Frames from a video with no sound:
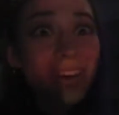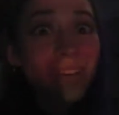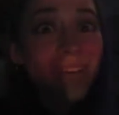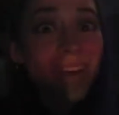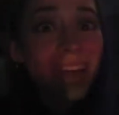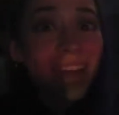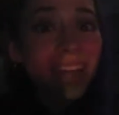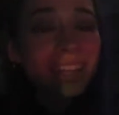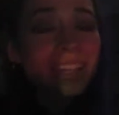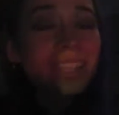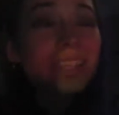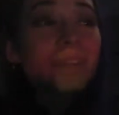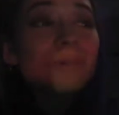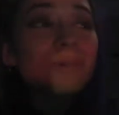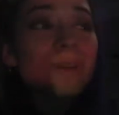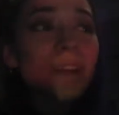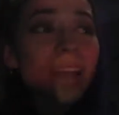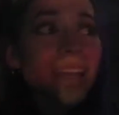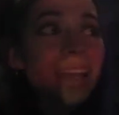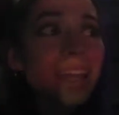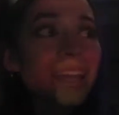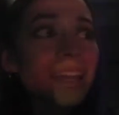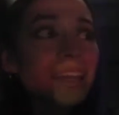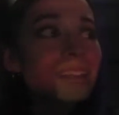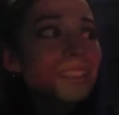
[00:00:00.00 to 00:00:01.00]

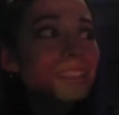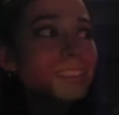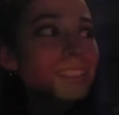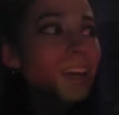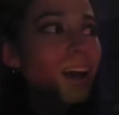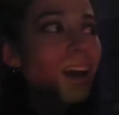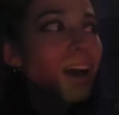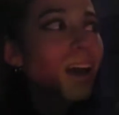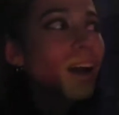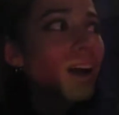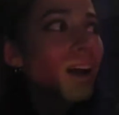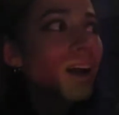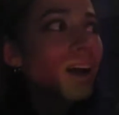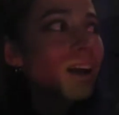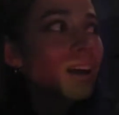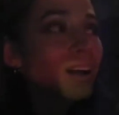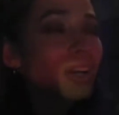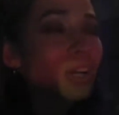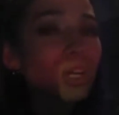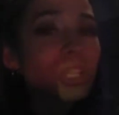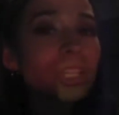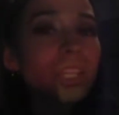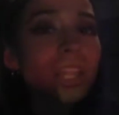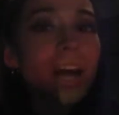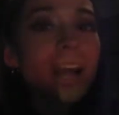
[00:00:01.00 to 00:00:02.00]
anyways, uh,
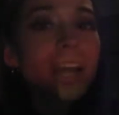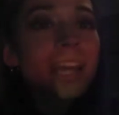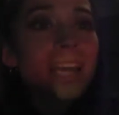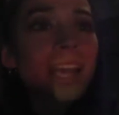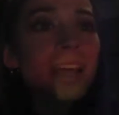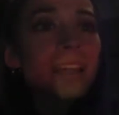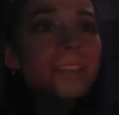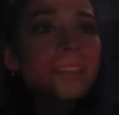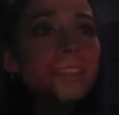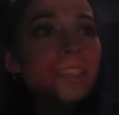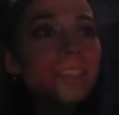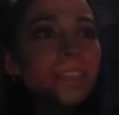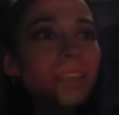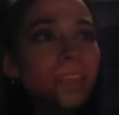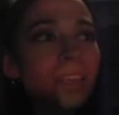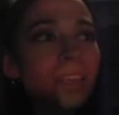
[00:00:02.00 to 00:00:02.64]
good luck at the